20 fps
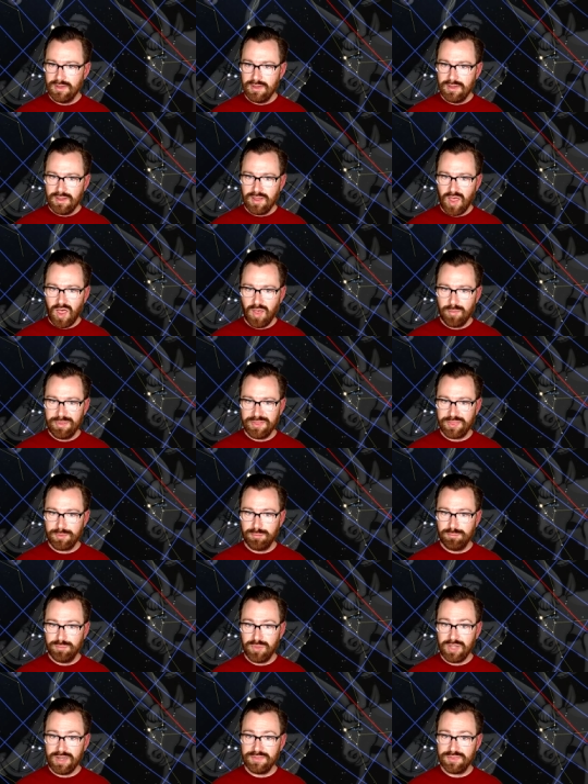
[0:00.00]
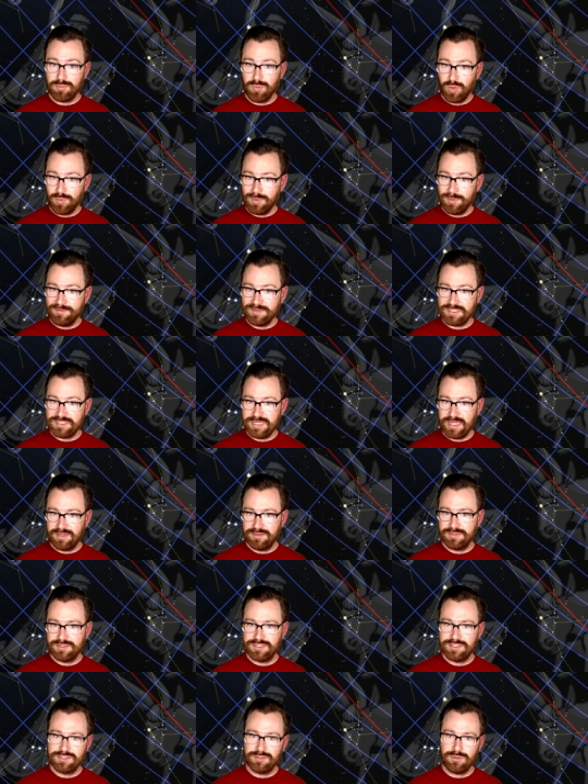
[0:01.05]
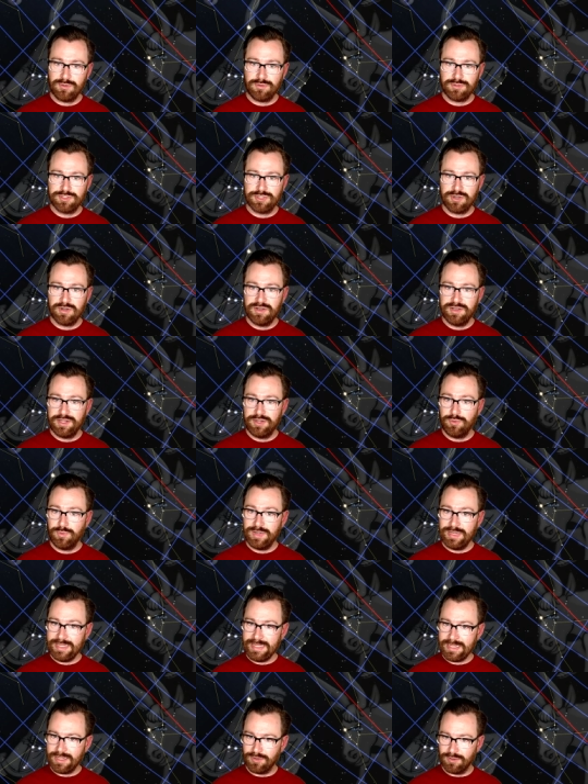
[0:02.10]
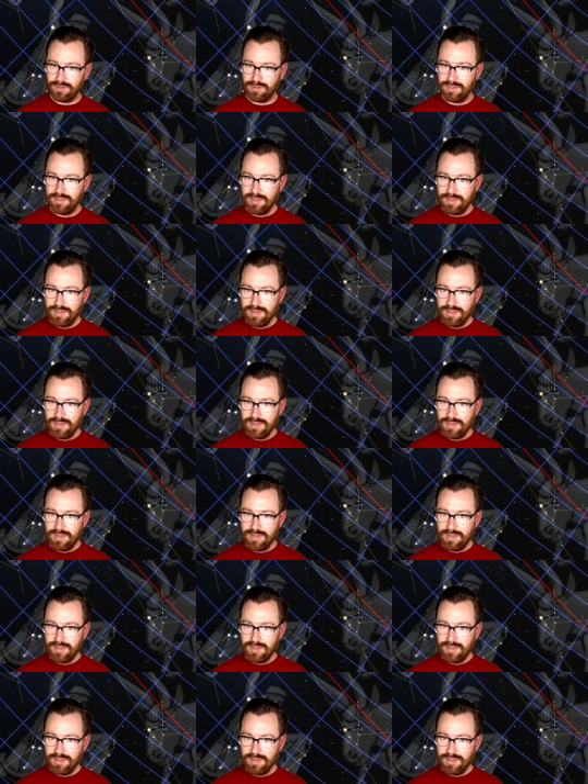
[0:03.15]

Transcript: Uh, but the but at the moment of his death, his soul turned into an eagle,